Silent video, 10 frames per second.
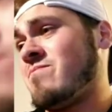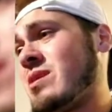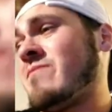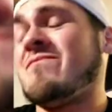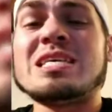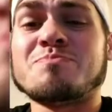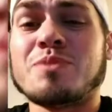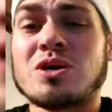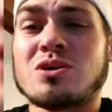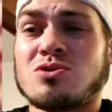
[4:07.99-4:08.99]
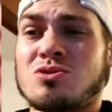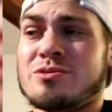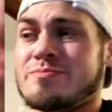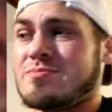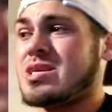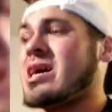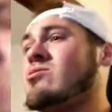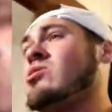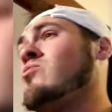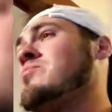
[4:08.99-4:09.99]
like Facebook or, I don't
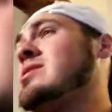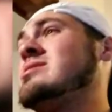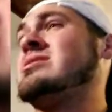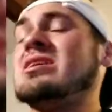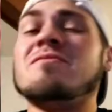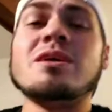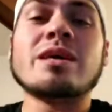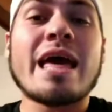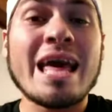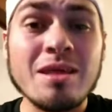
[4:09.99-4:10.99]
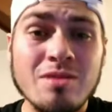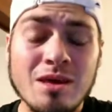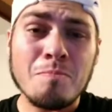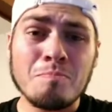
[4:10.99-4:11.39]
know, TV, anything.